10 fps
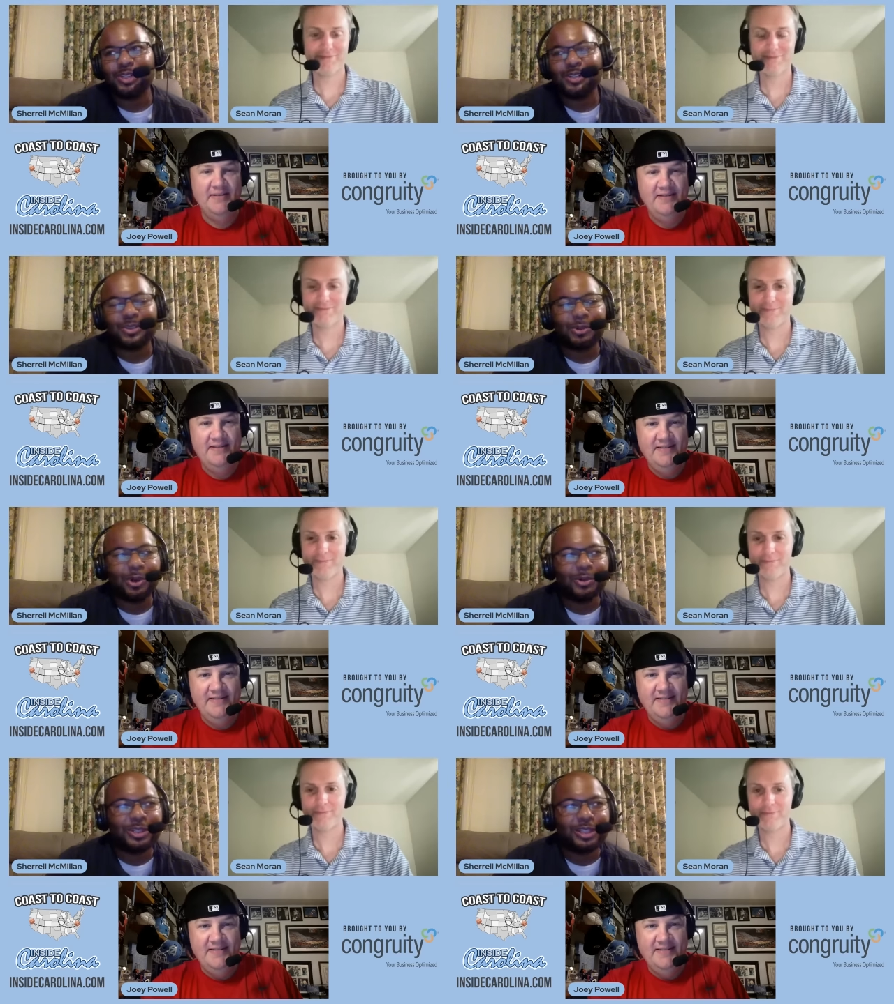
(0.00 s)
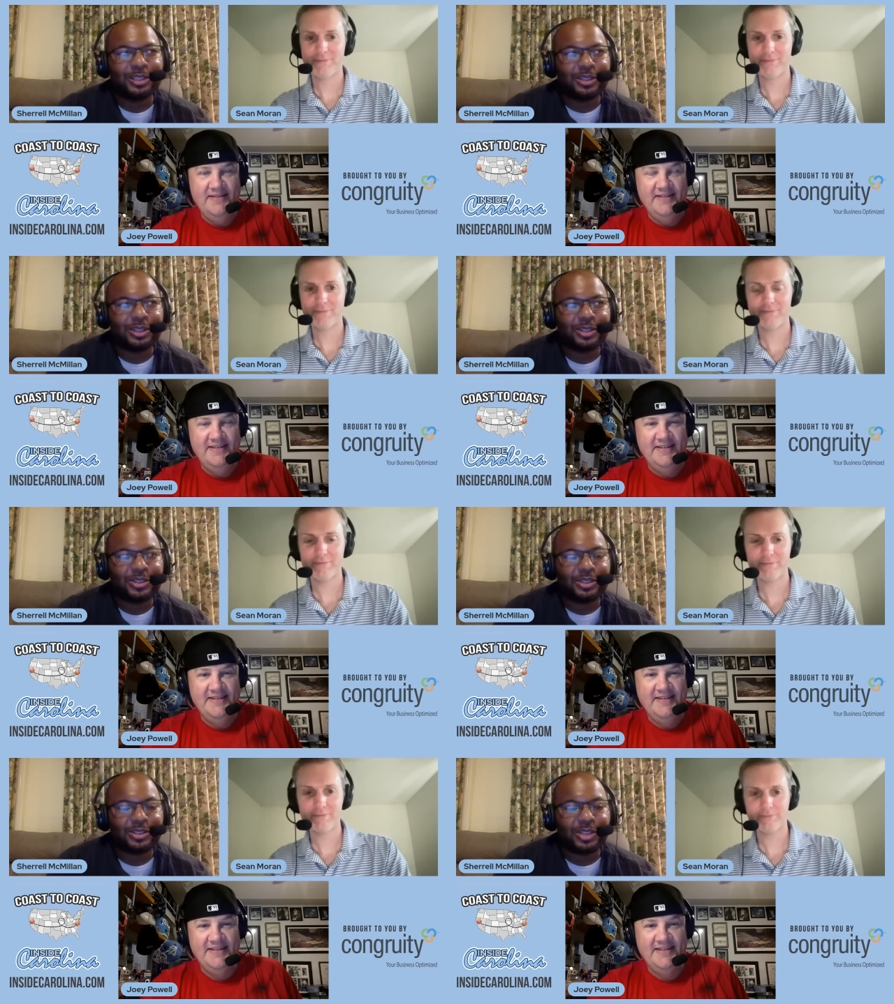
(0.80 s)
Speaker 1: So what OTE
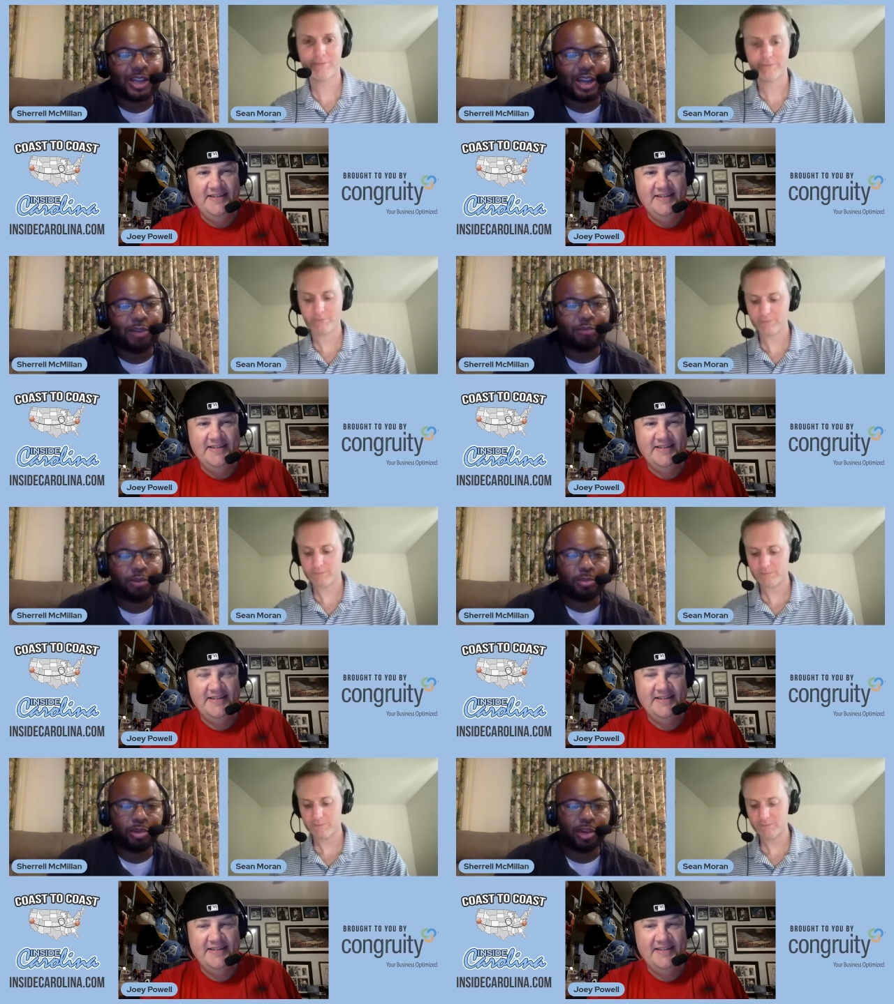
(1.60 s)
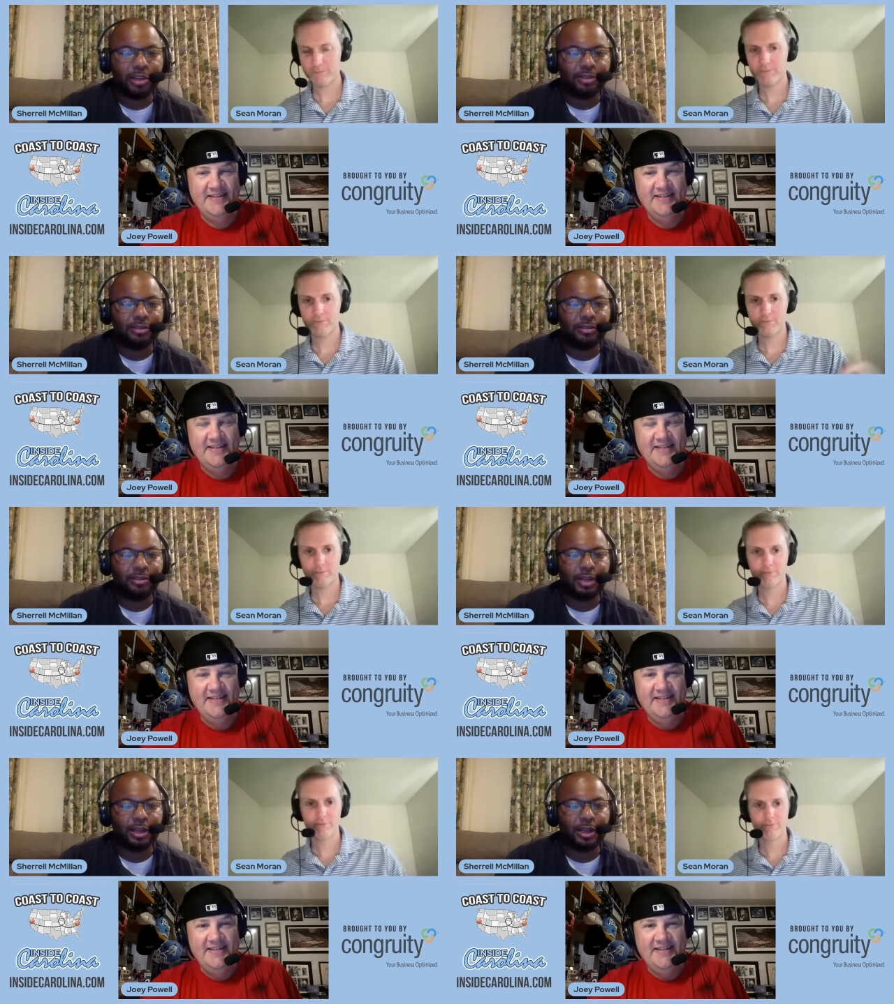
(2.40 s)
does is they kind of rebrand
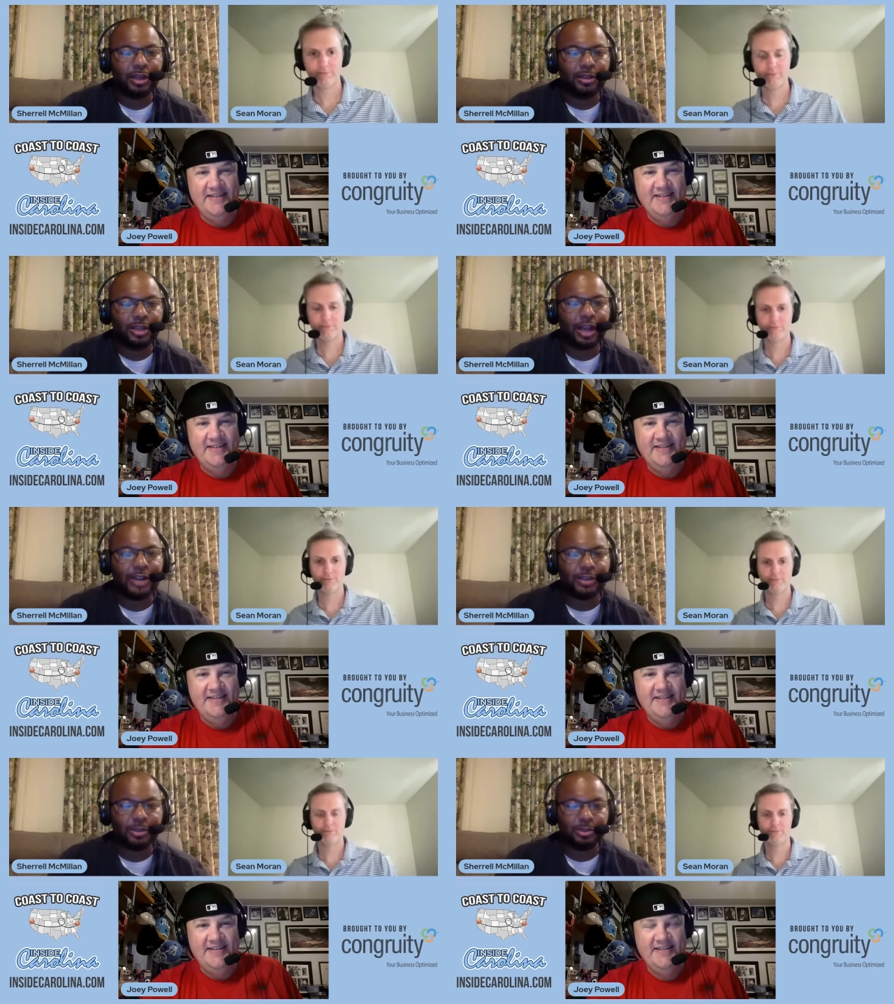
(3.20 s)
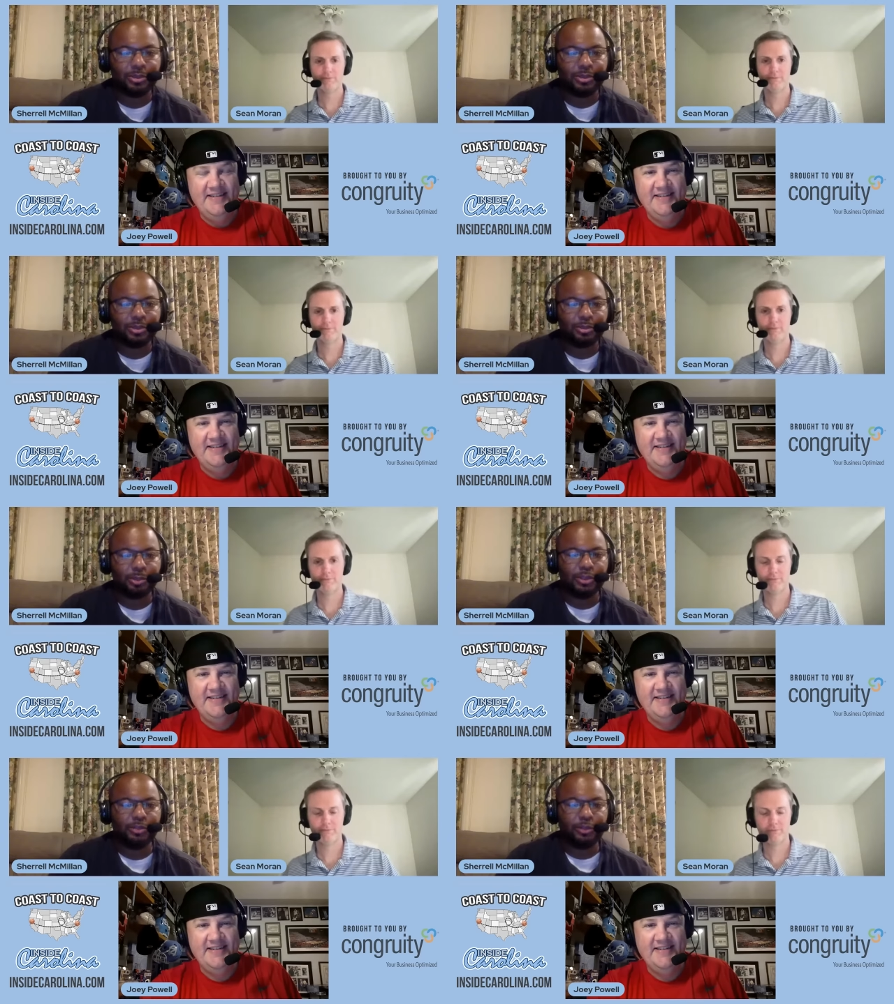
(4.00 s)
the high schools
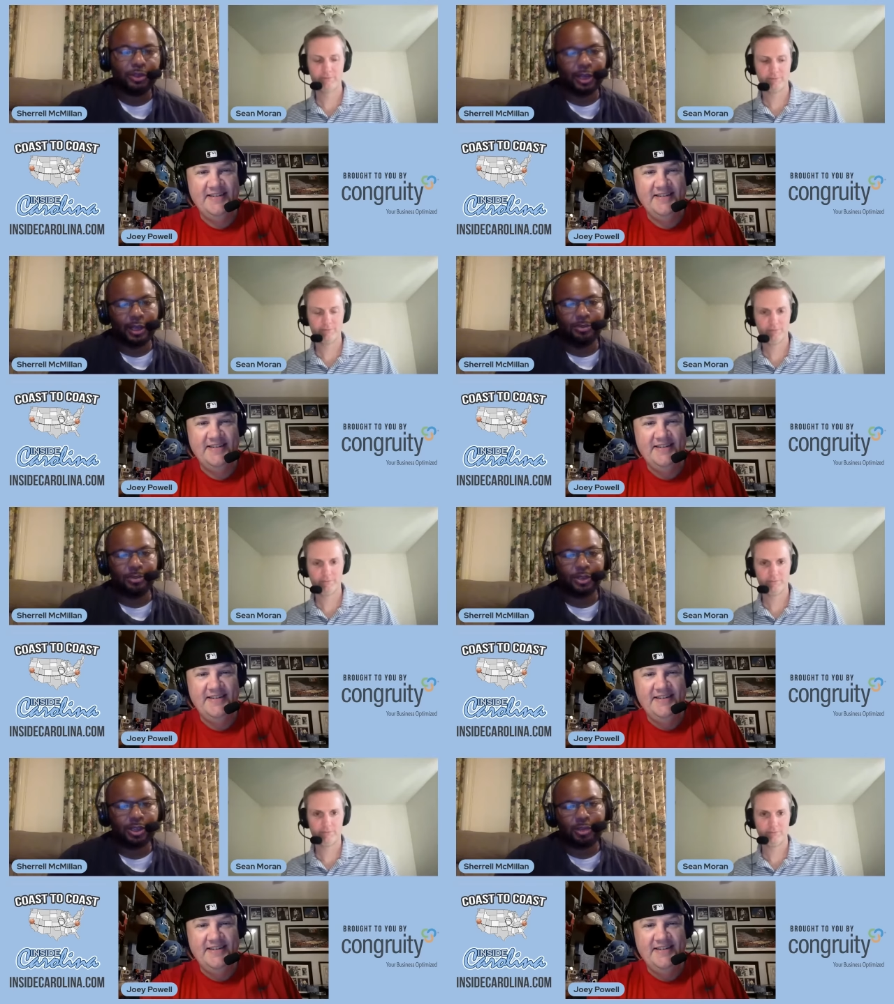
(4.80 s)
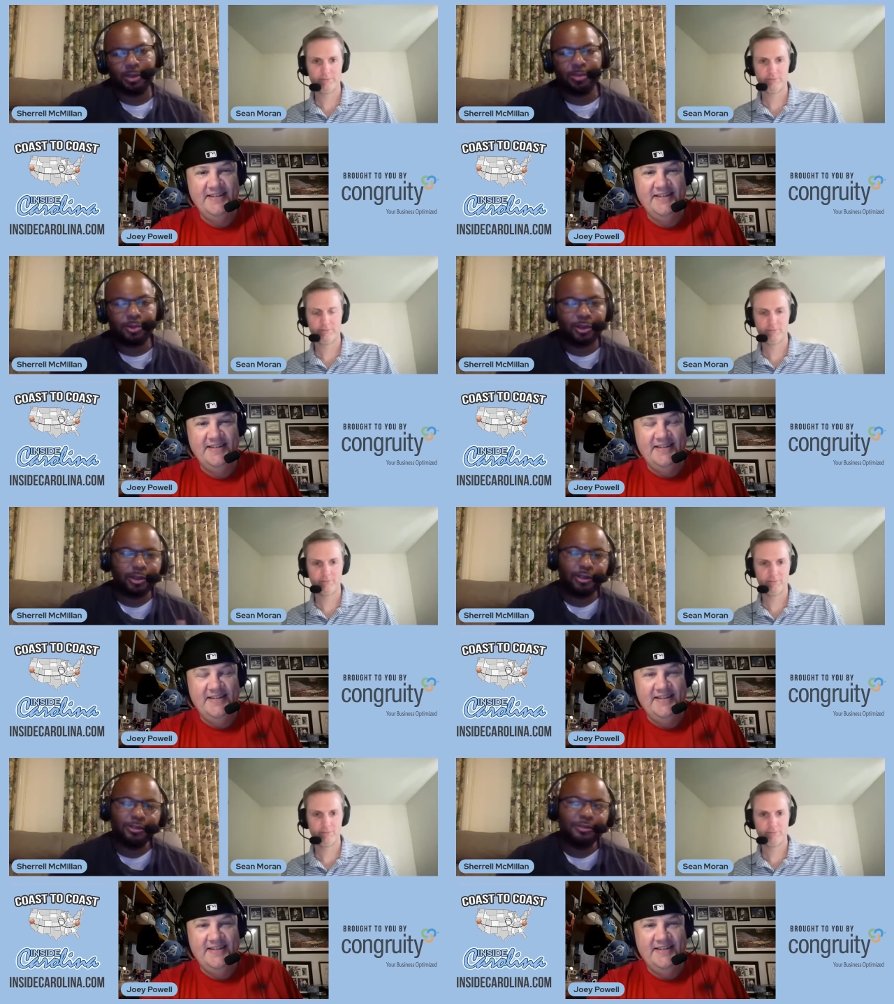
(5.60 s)
with different names so they can be
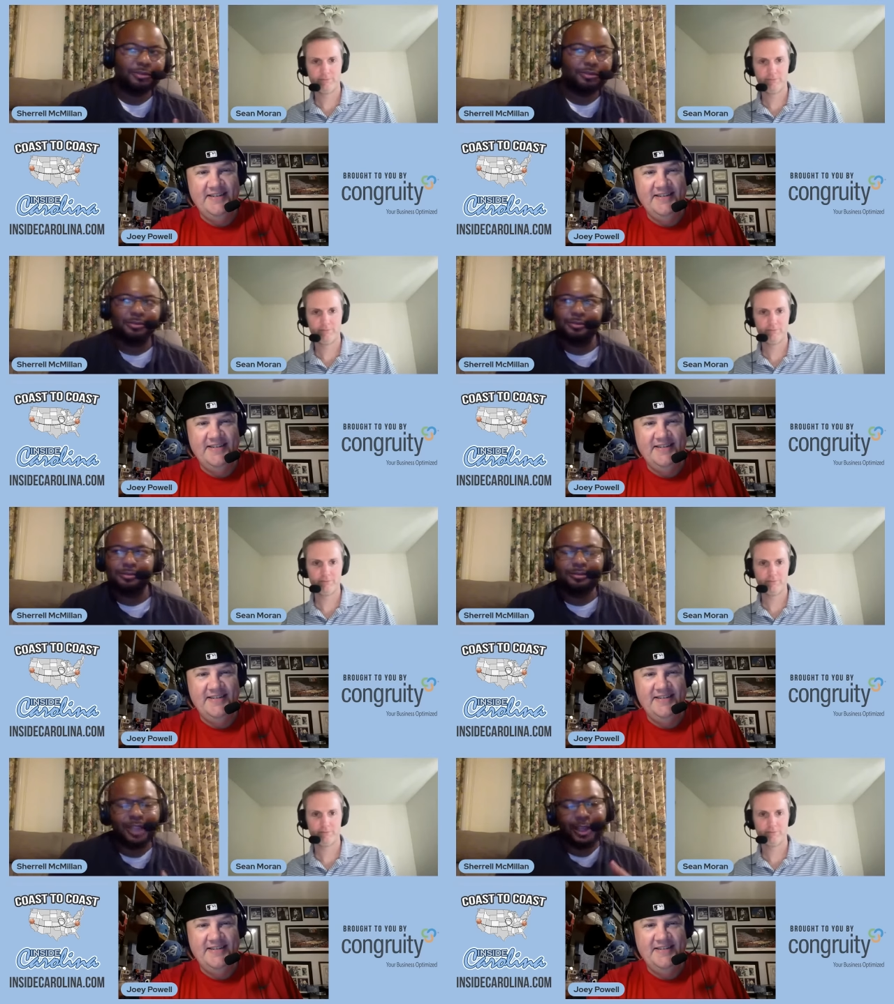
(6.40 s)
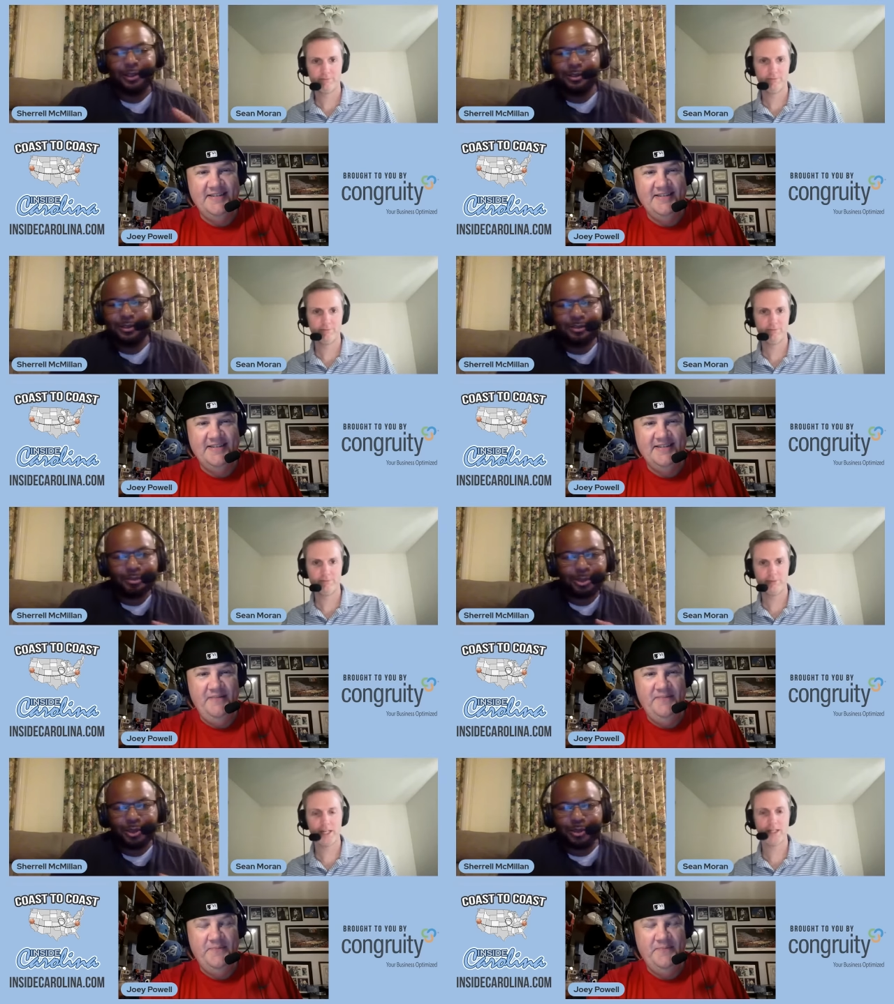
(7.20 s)
more
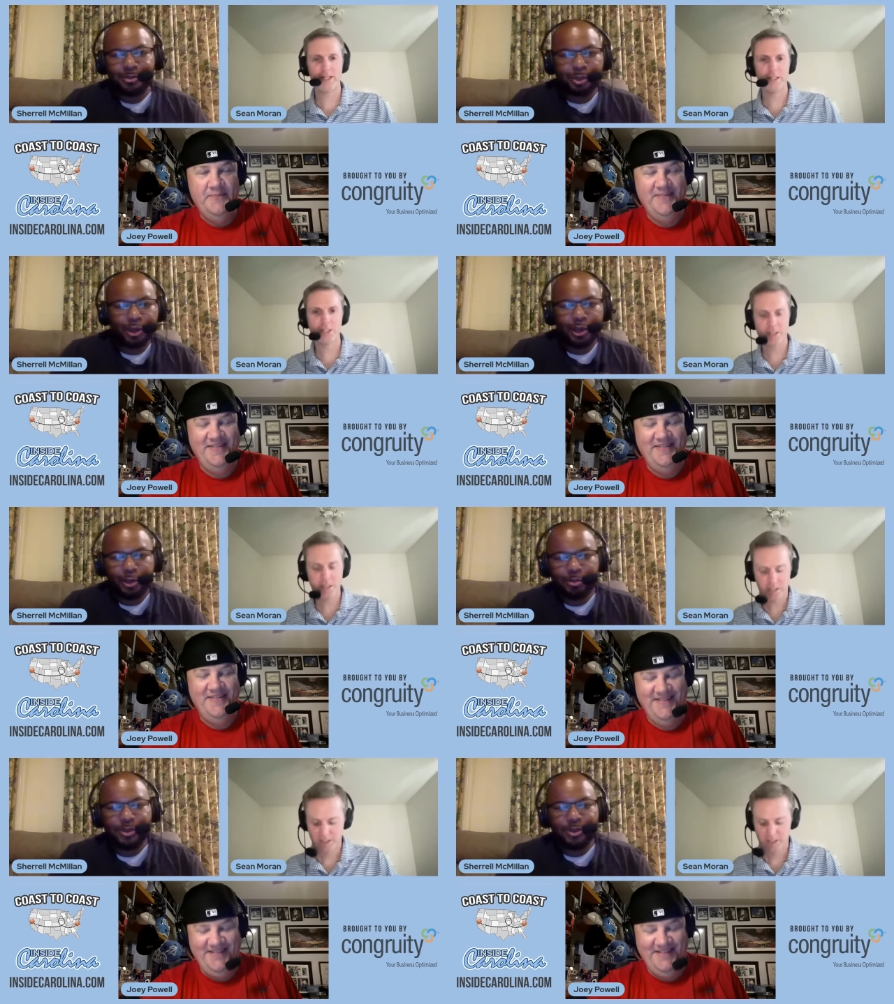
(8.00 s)
hip.